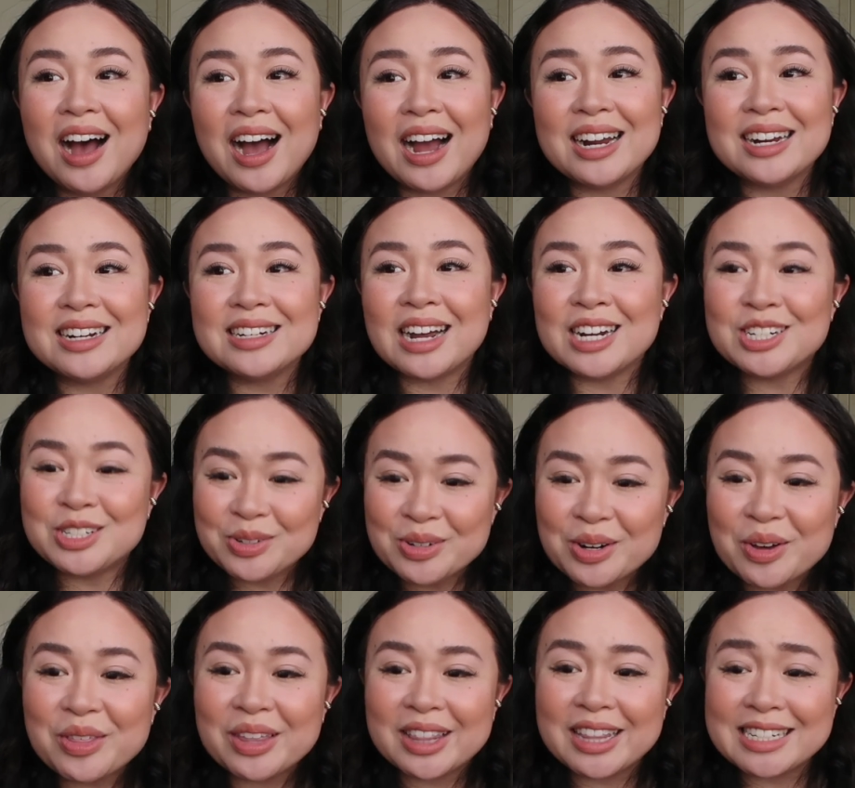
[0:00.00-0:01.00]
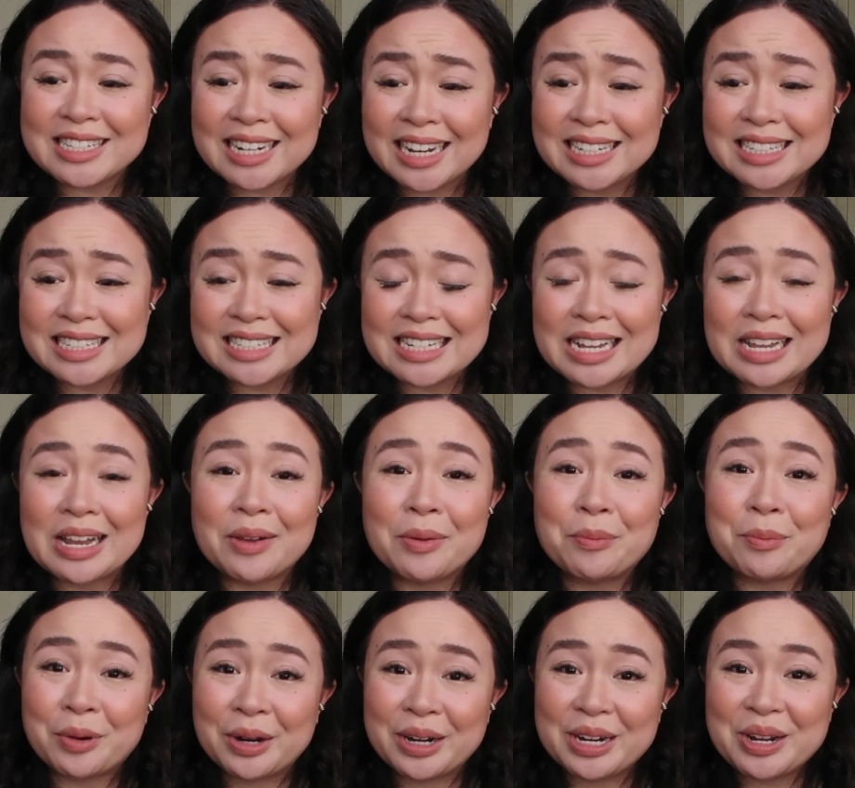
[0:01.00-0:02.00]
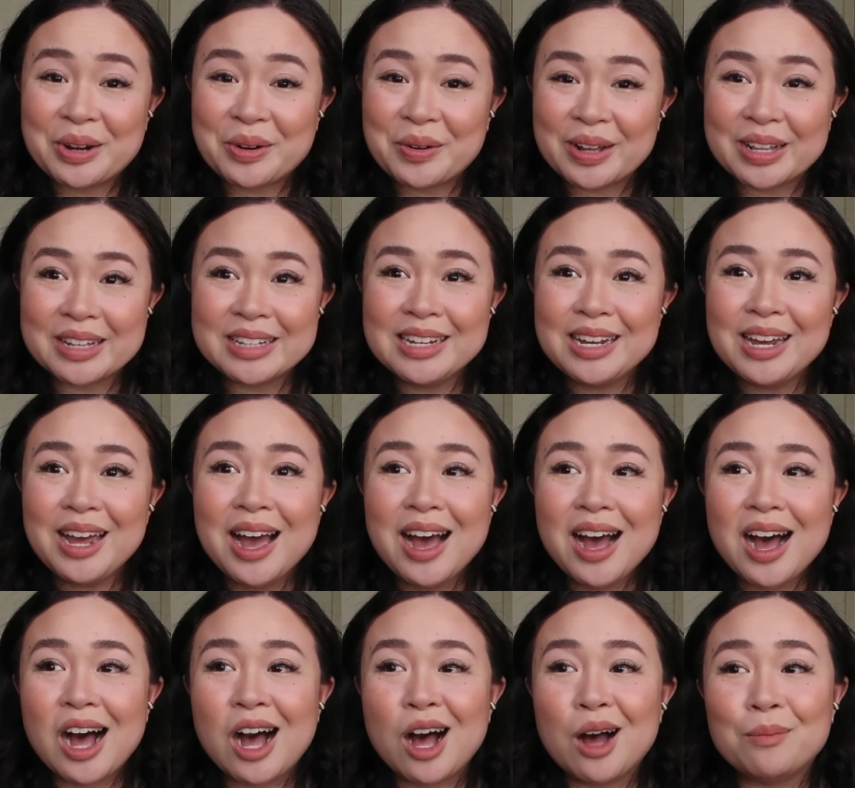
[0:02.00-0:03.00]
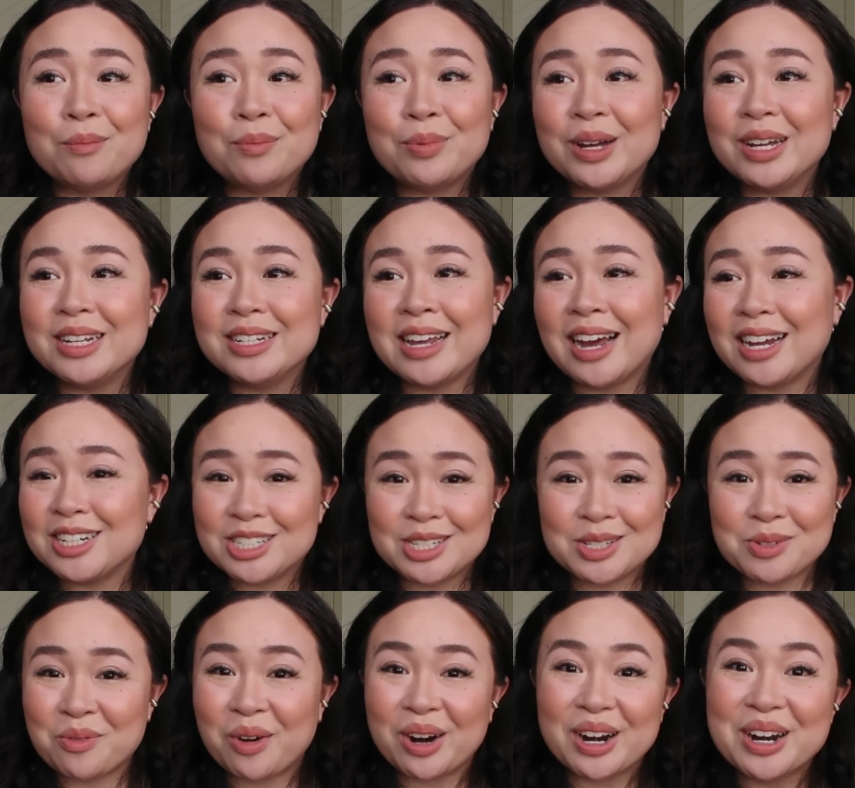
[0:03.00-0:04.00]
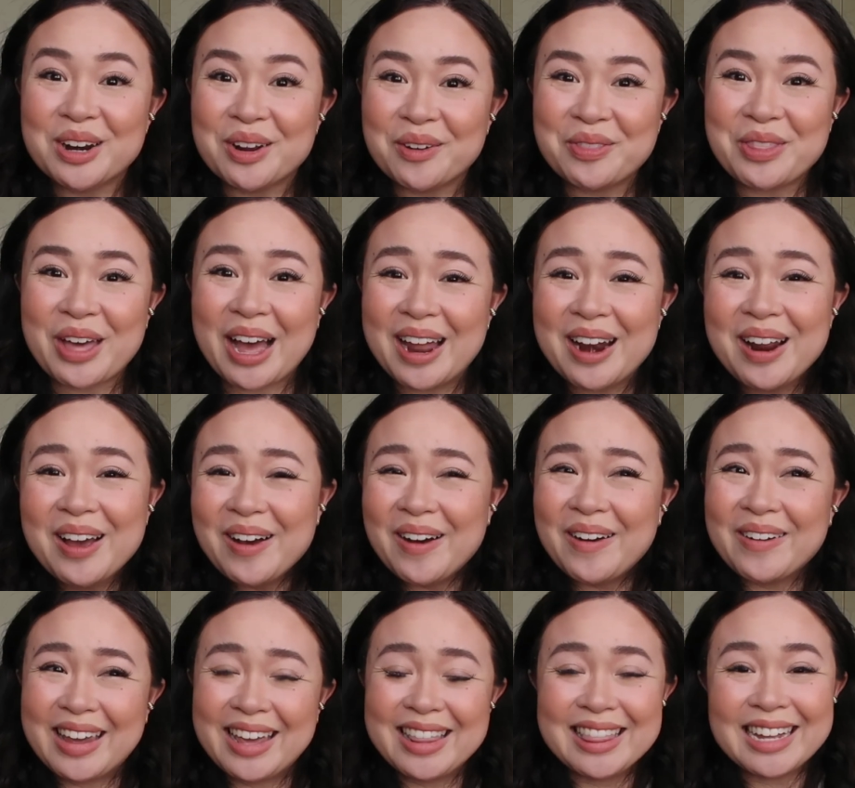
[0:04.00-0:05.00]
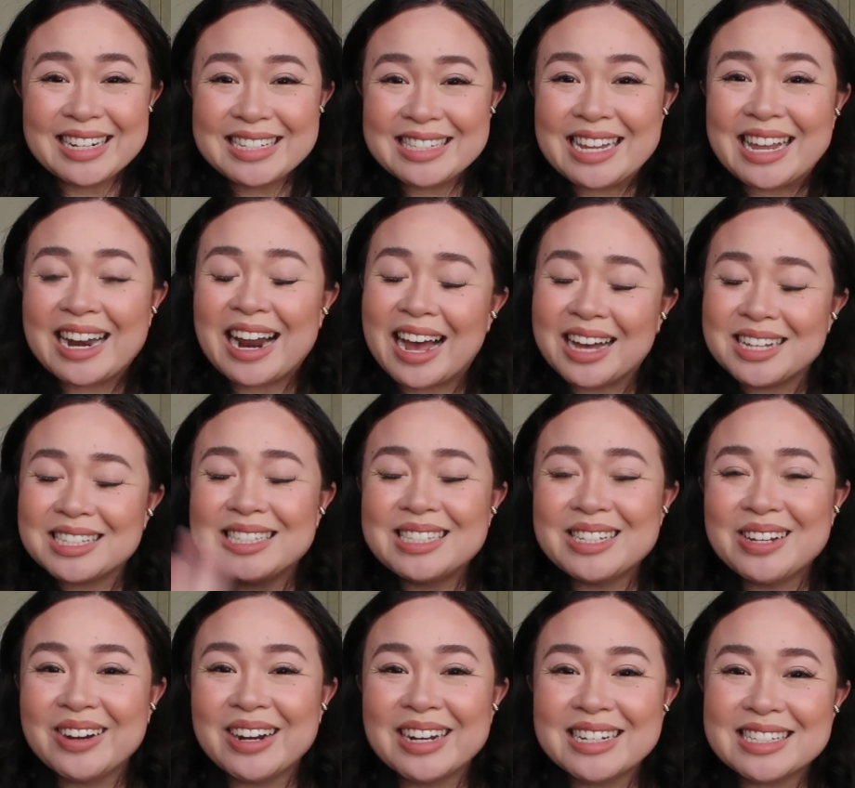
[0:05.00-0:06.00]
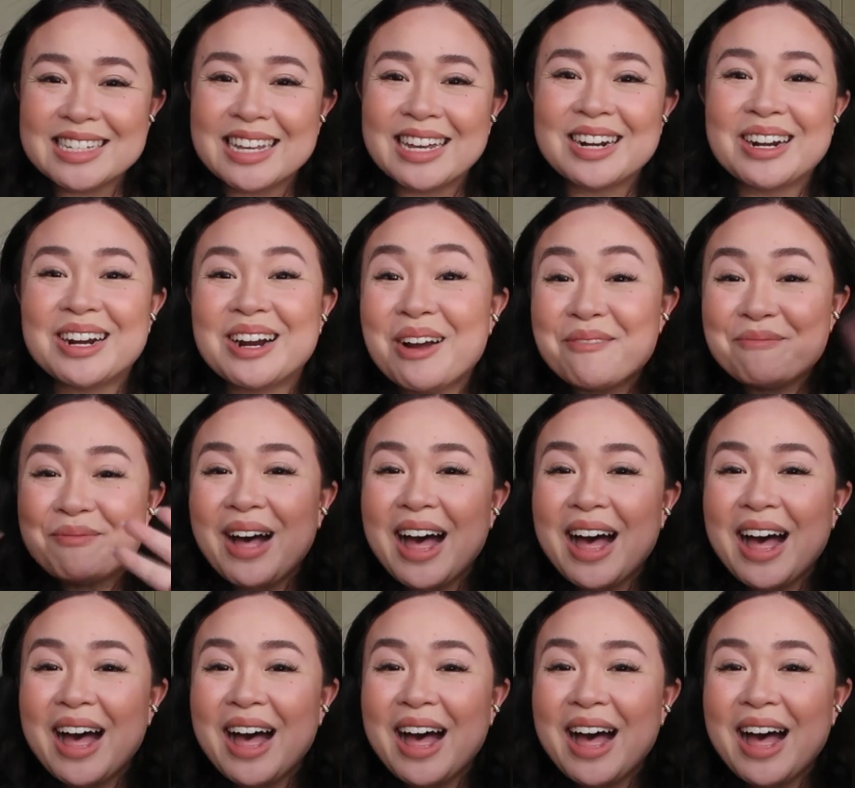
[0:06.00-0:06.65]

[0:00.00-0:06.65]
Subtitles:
I do know that they tend to sell pretty quickly, but yeah, just want to note that. Okay, that said, I'll see you guys later.